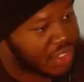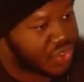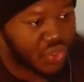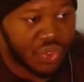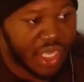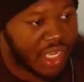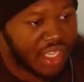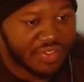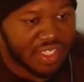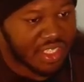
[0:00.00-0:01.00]
not do
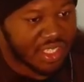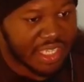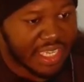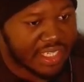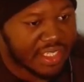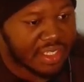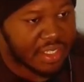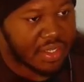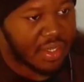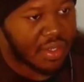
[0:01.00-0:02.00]
any of these yet.
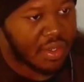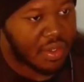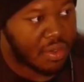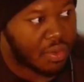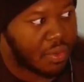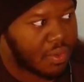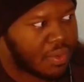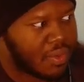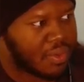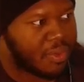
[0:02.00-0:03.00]

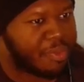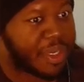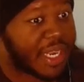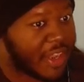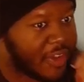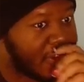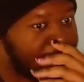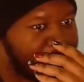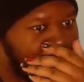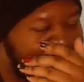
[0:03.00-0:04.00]
Ooh, but I
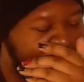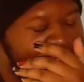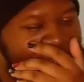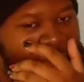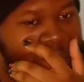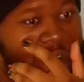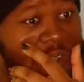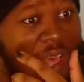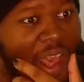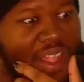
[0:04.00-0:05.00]
could because it would be
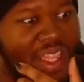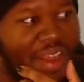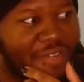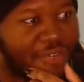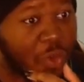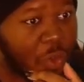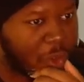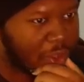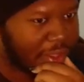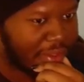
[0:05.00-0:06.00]
locked
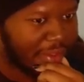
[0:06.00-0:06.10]
full.